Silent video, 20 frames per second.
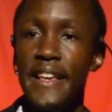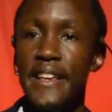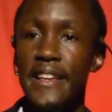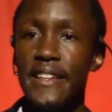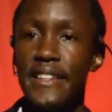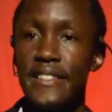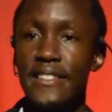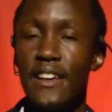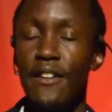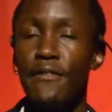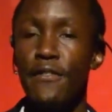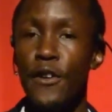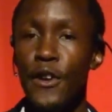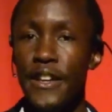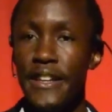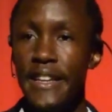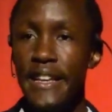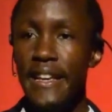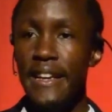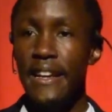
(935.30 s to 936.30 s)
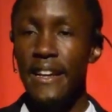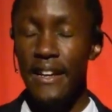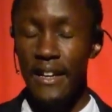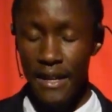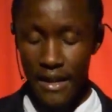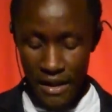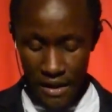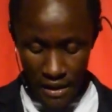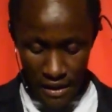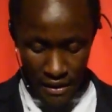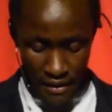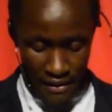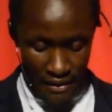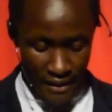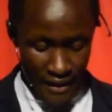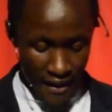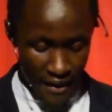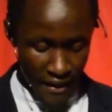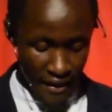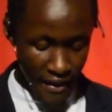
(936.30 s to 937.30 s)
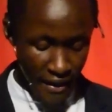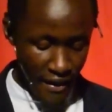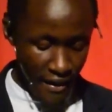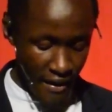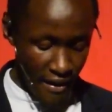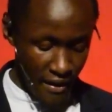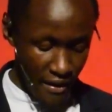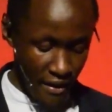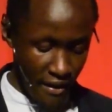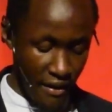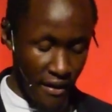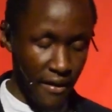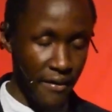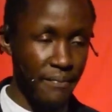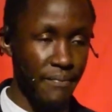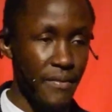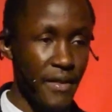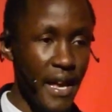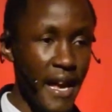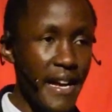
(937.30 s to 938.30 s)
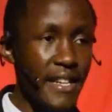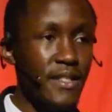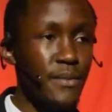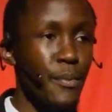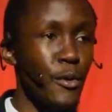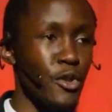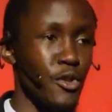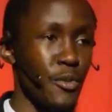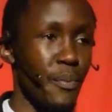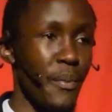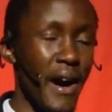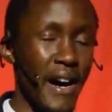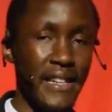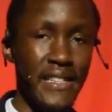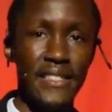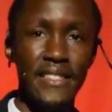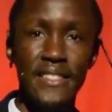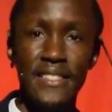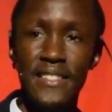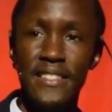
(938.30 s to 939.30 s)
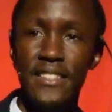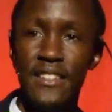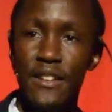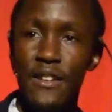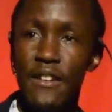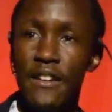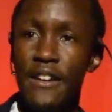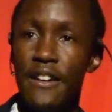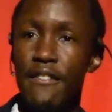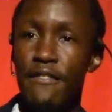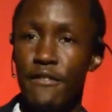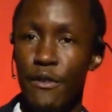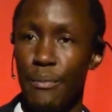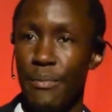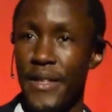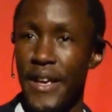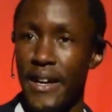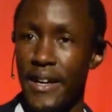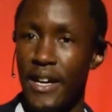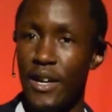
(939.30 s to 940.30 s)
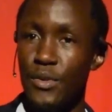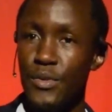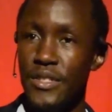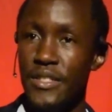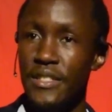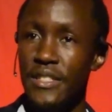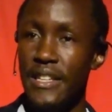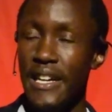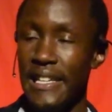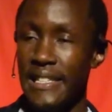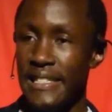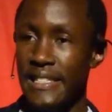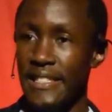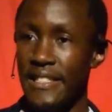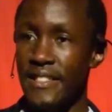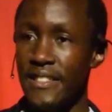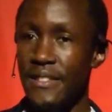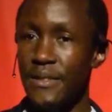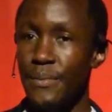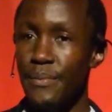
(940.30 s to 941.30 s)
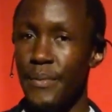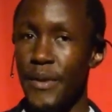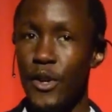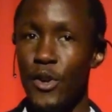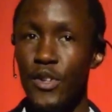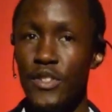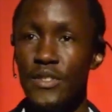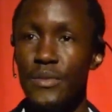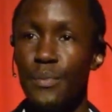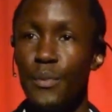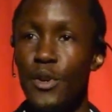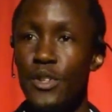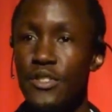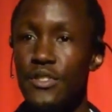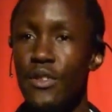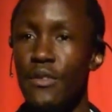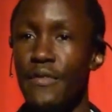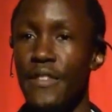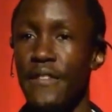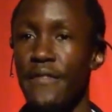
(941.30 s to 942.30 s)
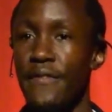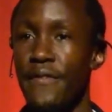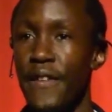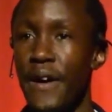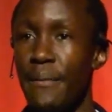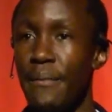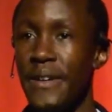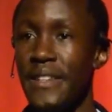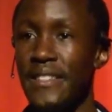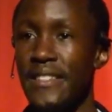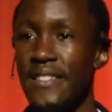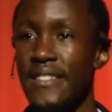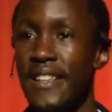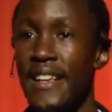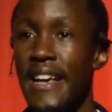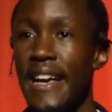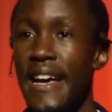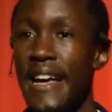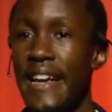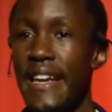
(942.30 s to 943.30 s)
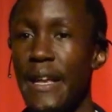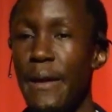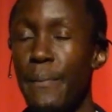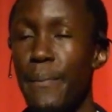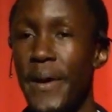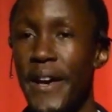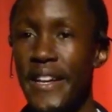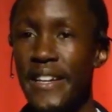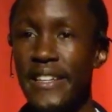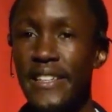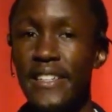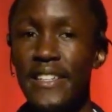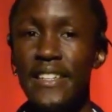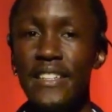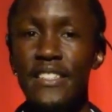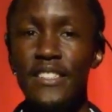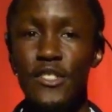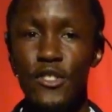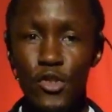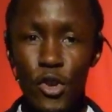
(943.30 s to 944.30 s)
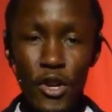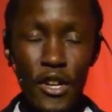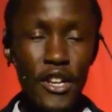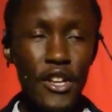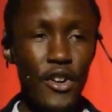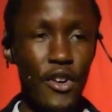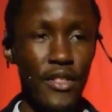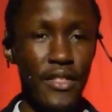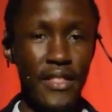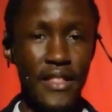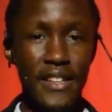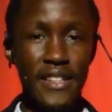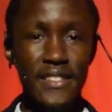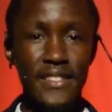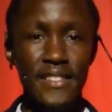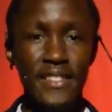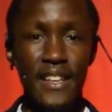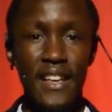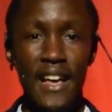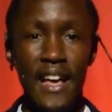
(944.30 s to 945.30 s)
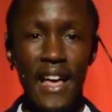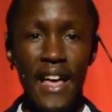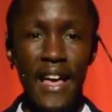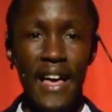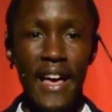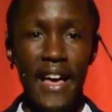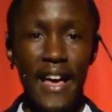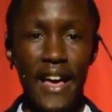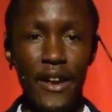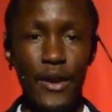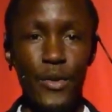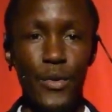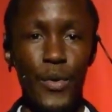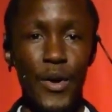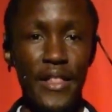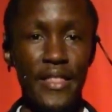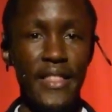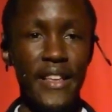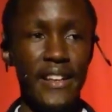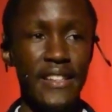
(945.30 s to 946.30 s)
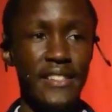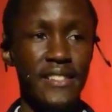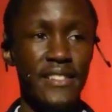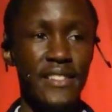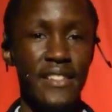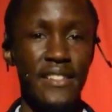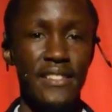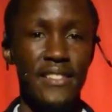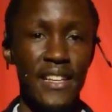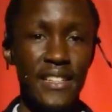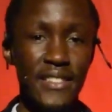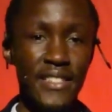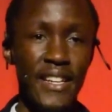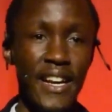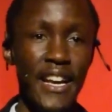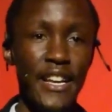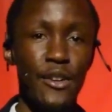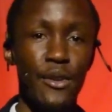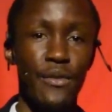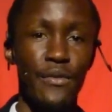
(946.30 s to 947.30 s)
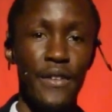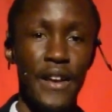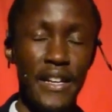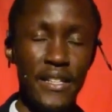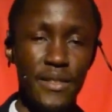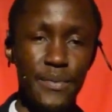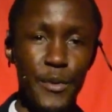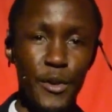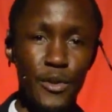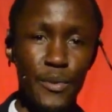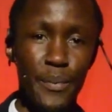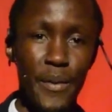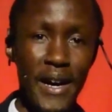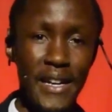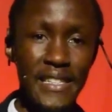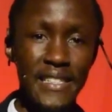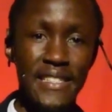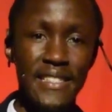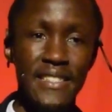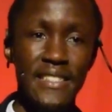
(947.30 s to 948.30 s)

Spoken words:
is avoiding the export bans from their countries, because most of the farmers depend solely on this, and when there's such kind of export bans,